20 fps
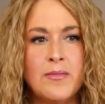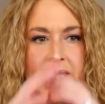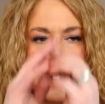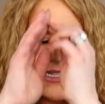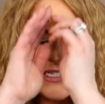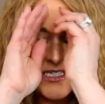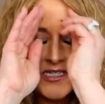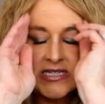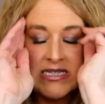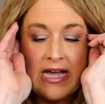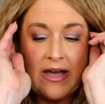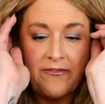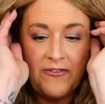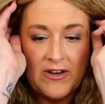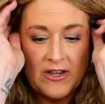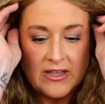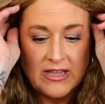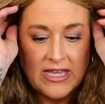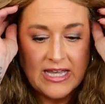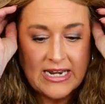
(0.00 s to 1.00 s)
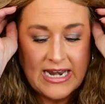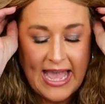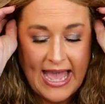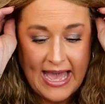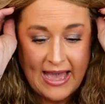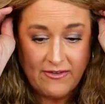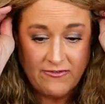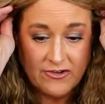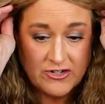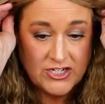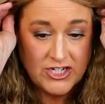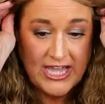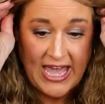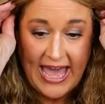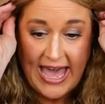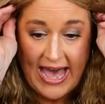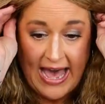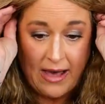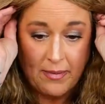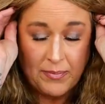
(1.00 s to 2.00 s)
It's definitely an average
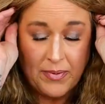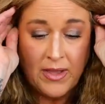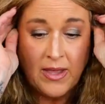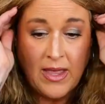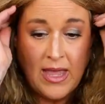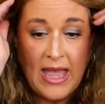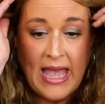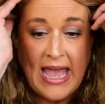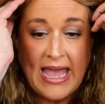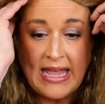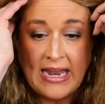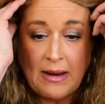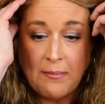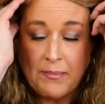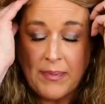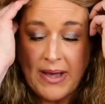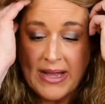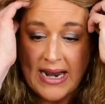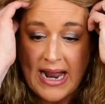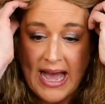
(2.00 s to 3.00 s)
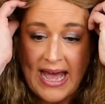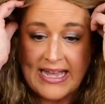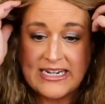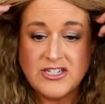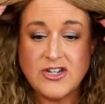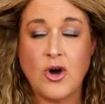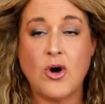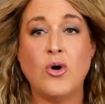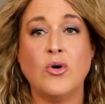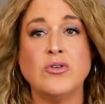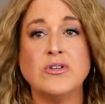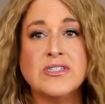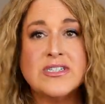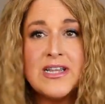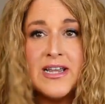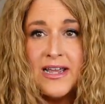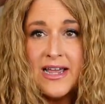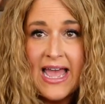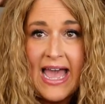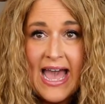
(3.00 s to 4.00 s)
cap, but I
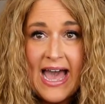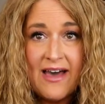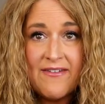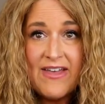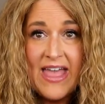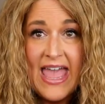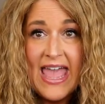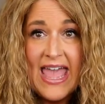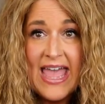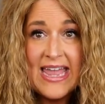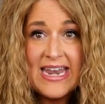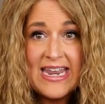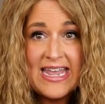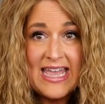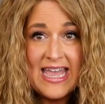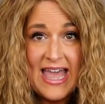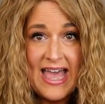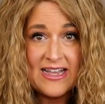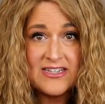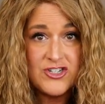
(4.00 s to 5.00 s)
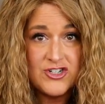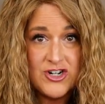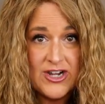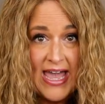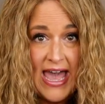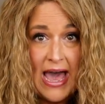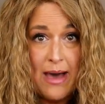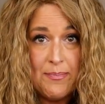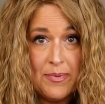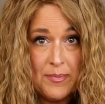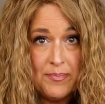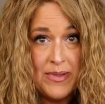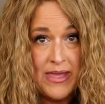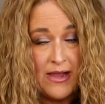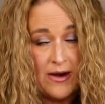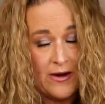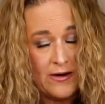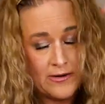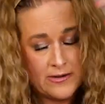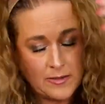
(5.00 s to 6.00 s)
don't have any extra cap up
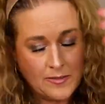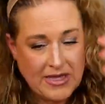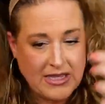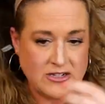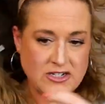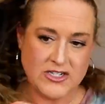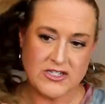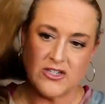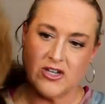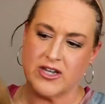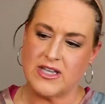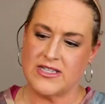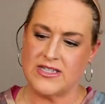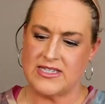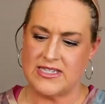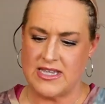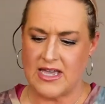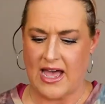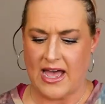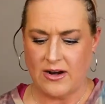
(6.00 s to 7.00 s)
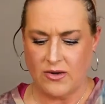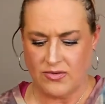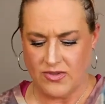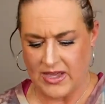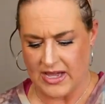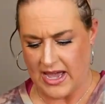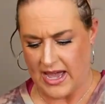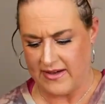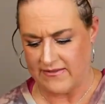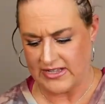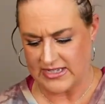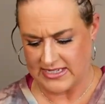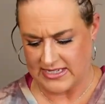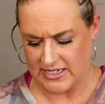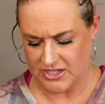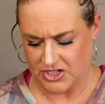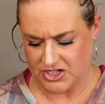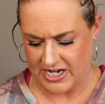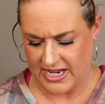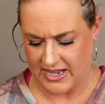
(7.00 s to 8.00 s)
here. Let me just look and see. I don't think I have it
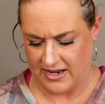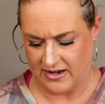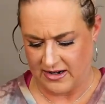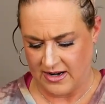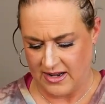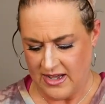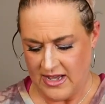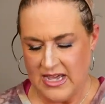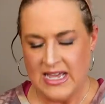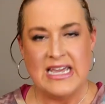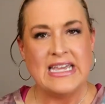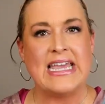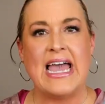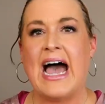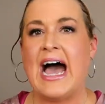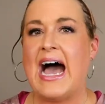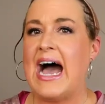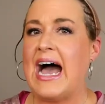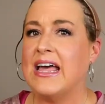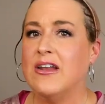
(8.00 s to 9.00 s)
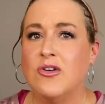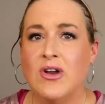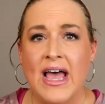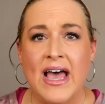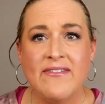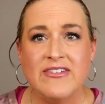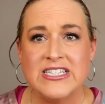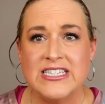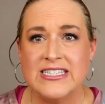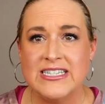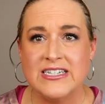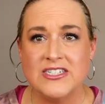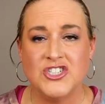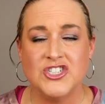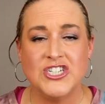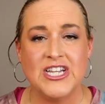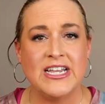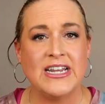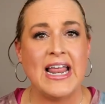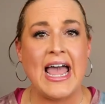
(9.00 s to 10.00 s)
cinched in. Yeah, I don't have it
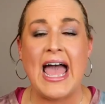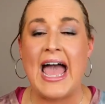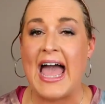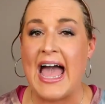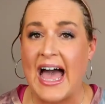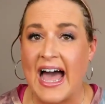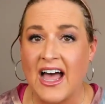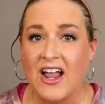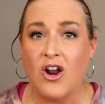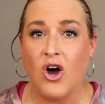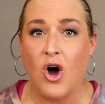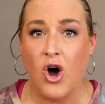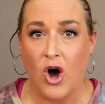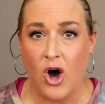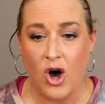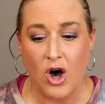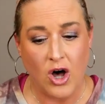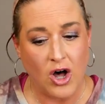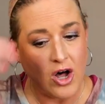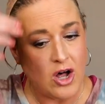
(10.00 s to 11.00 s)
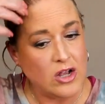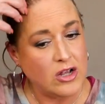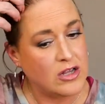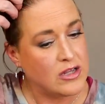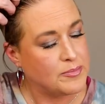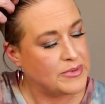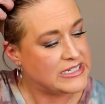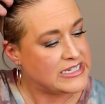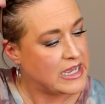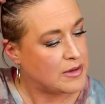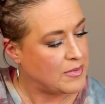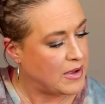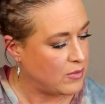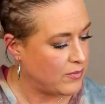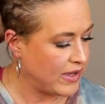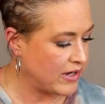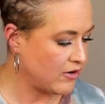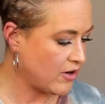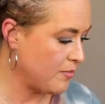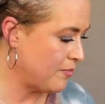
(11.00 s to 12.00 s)
cinched in at all. Let me take my wig